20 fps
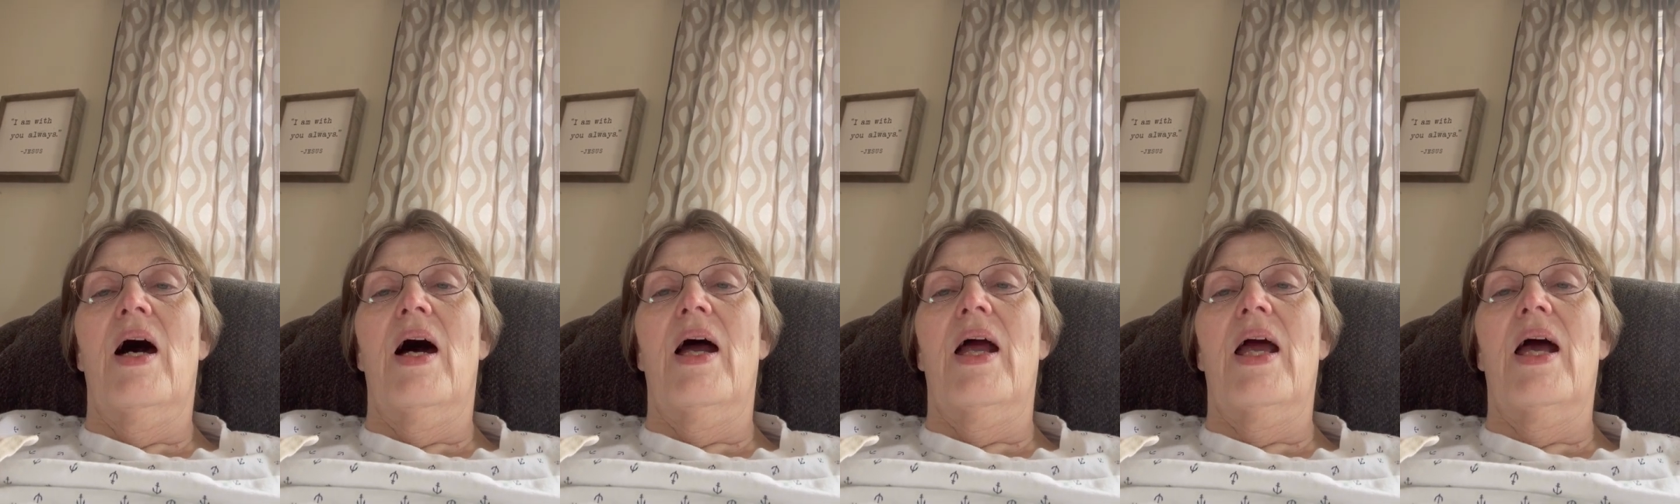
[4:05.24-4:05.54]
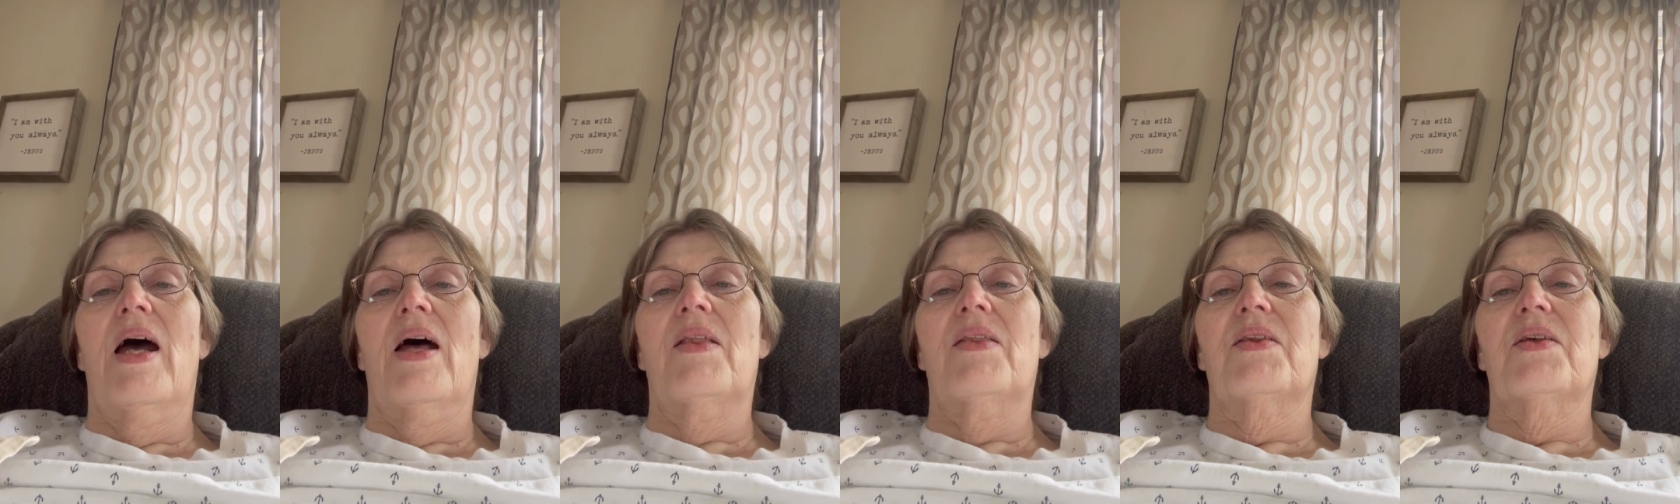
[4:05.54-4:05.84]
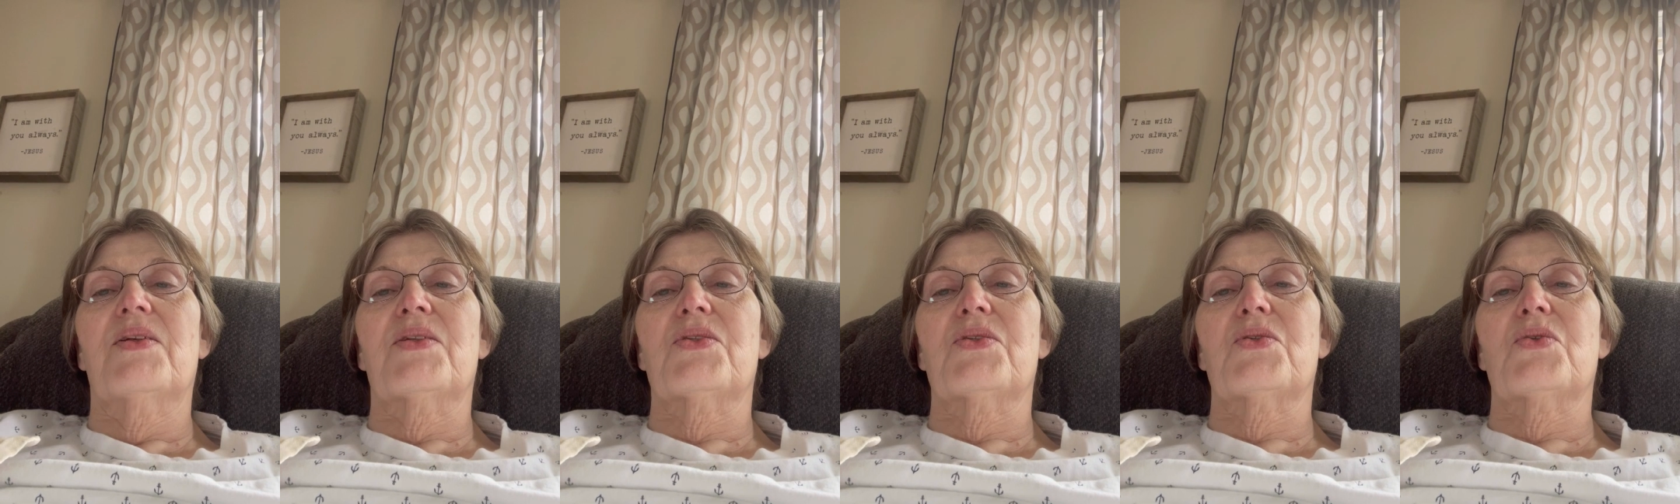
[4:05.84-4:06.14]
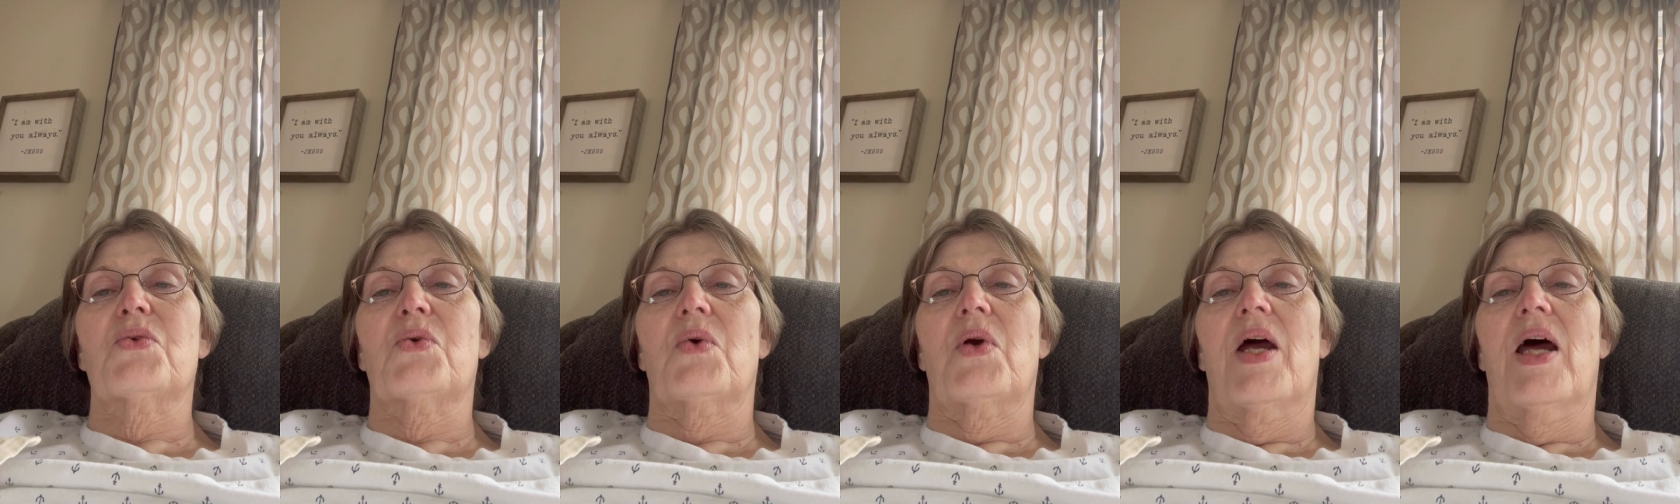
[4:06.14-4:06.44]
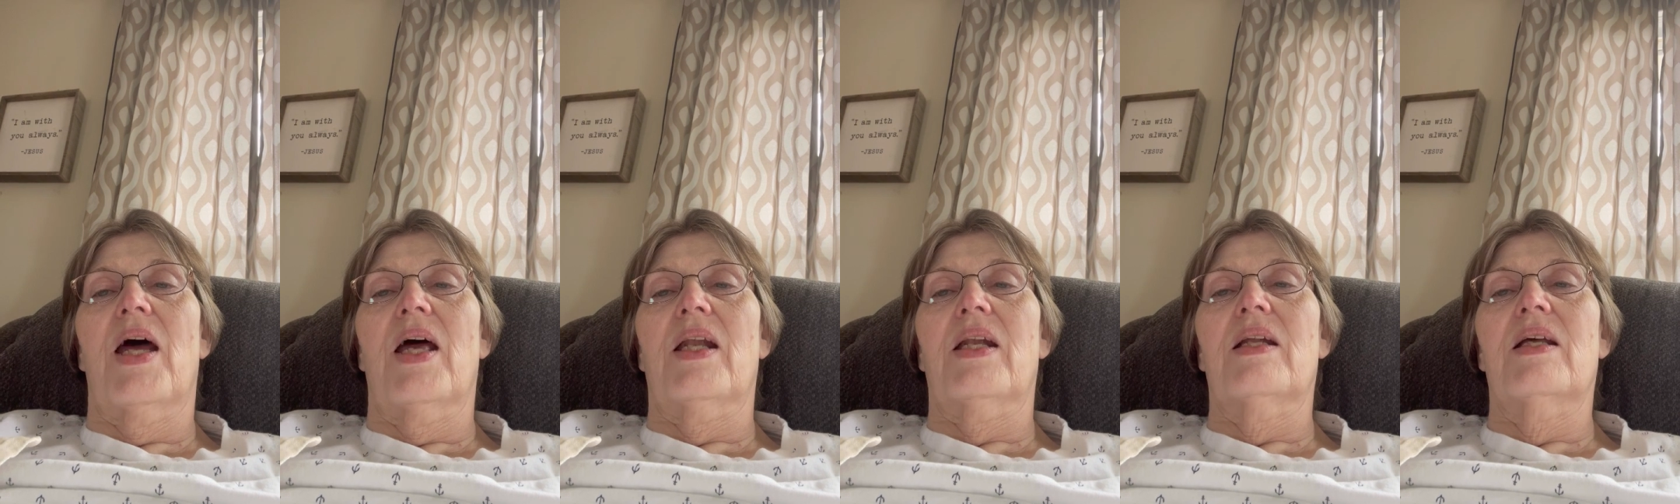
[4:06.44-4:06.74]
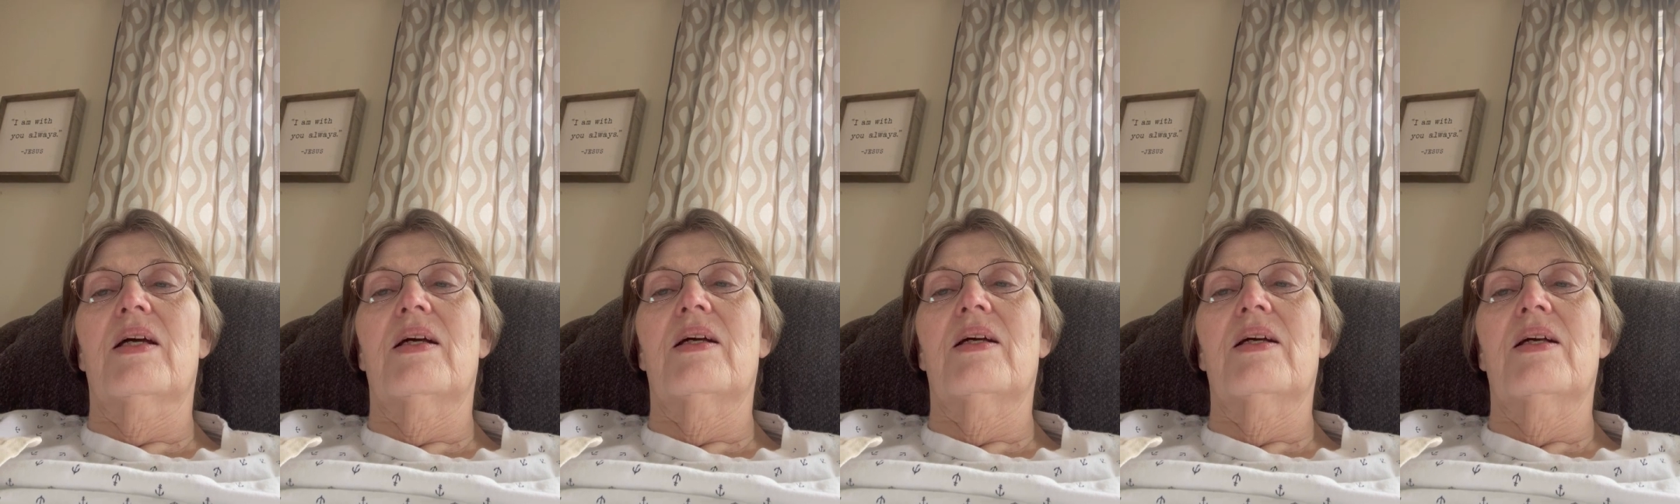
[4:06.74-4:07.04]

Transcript: I had this dread